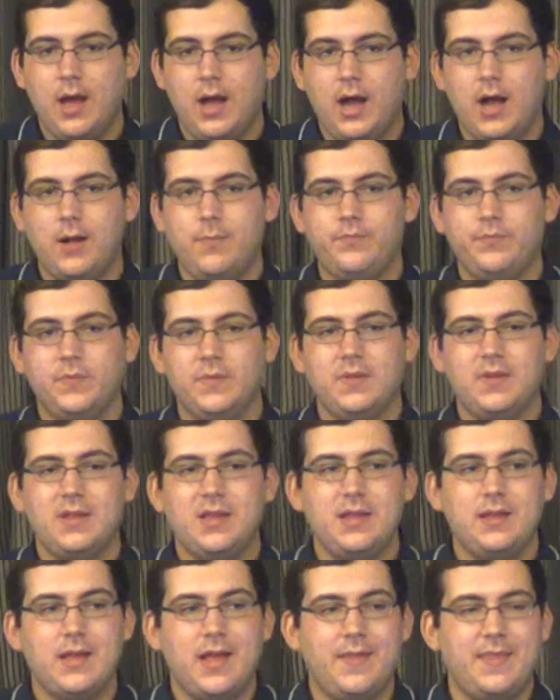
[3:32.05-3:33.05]

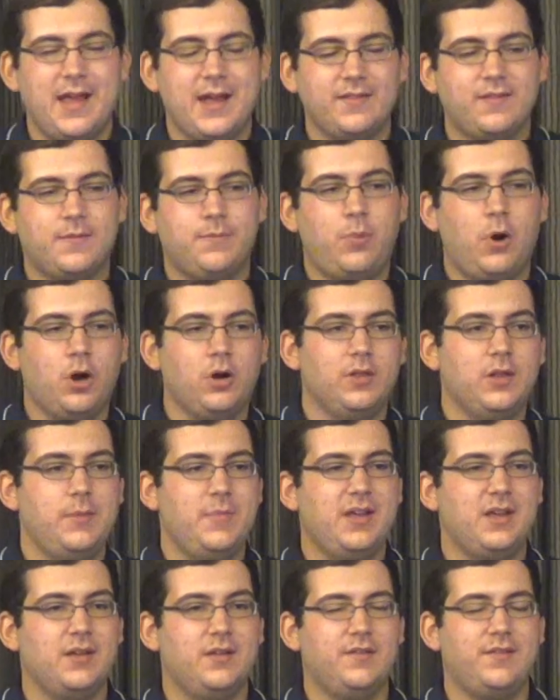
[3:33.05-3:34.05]
And that's partly
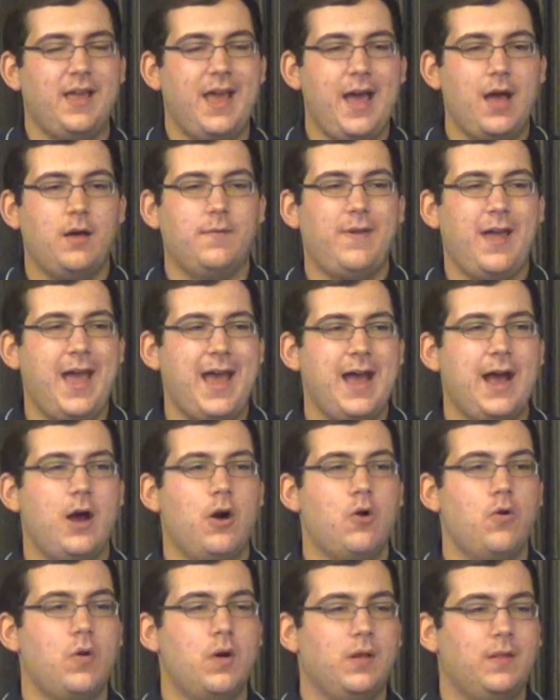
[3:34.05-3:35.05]
because of
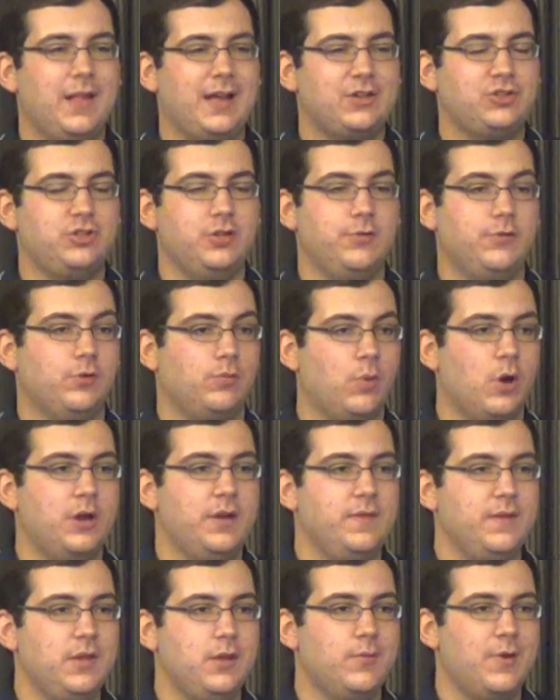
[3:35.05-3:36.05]
how elections are
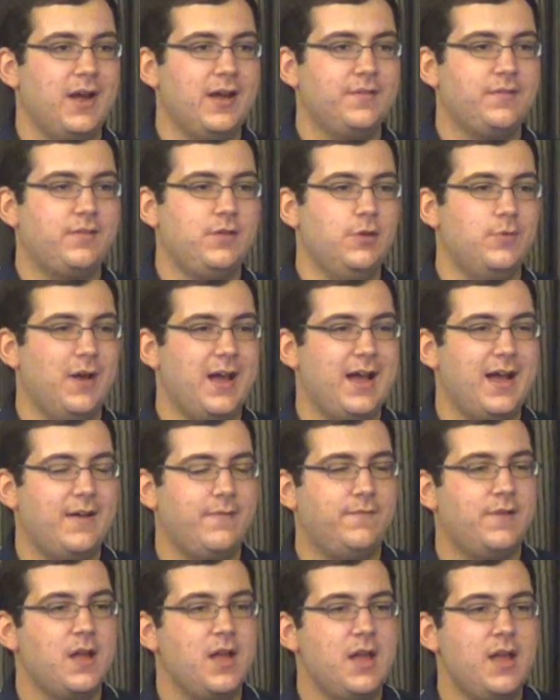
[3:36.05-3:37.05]
run in the US. You
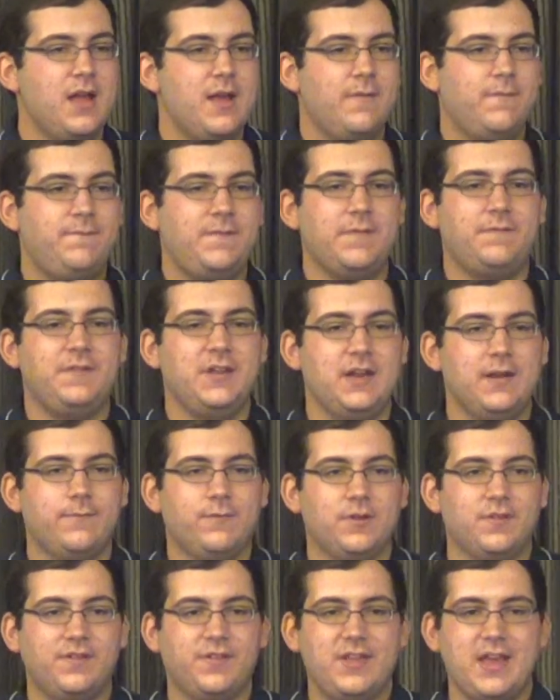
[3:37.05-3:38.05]
have 50
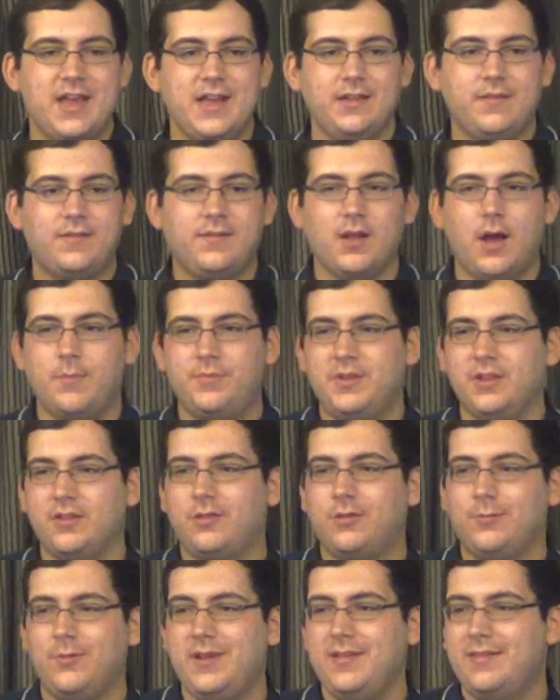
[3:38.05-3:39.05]
different states, up to
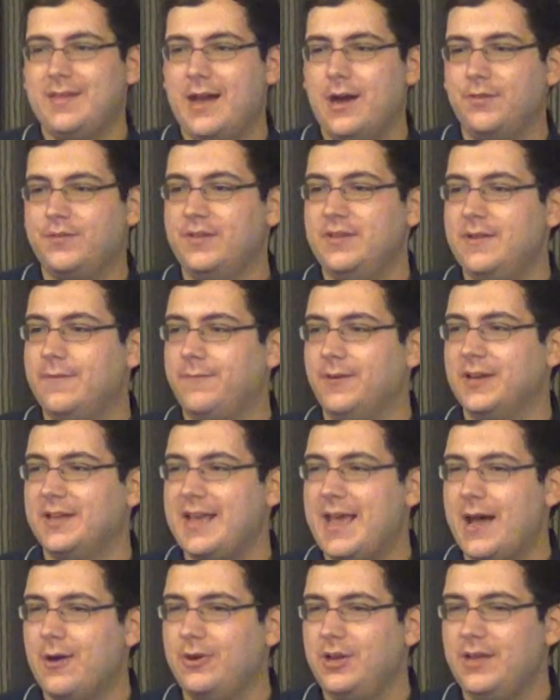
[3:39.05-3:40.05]
3,000
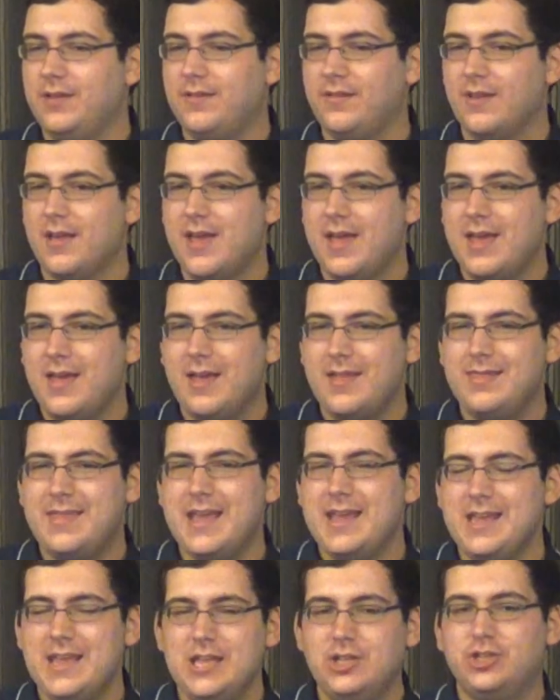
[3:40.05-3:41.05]
different counties.
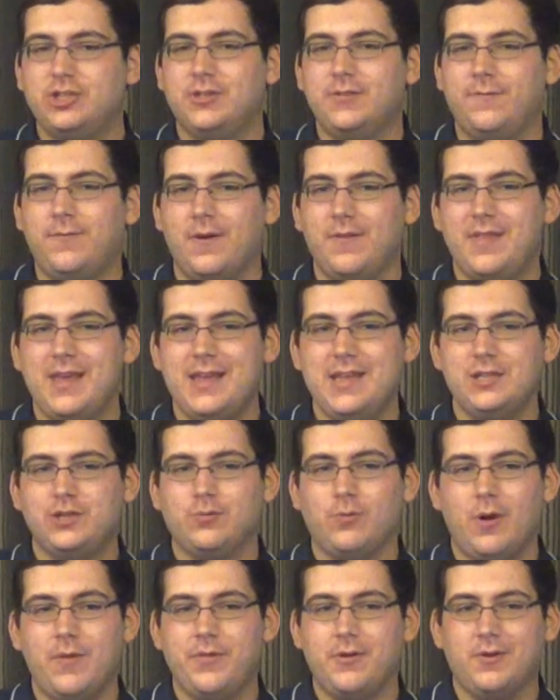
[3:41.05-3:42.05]
They
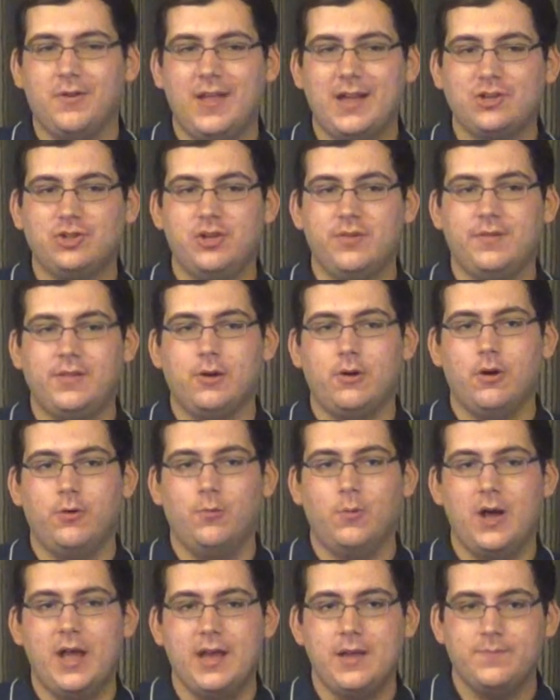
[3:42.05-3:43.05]
each run their elections their
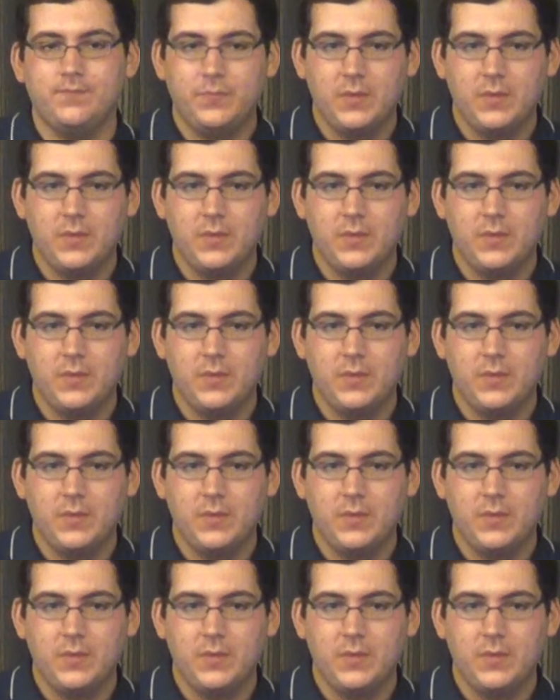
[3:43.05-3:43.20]
own way.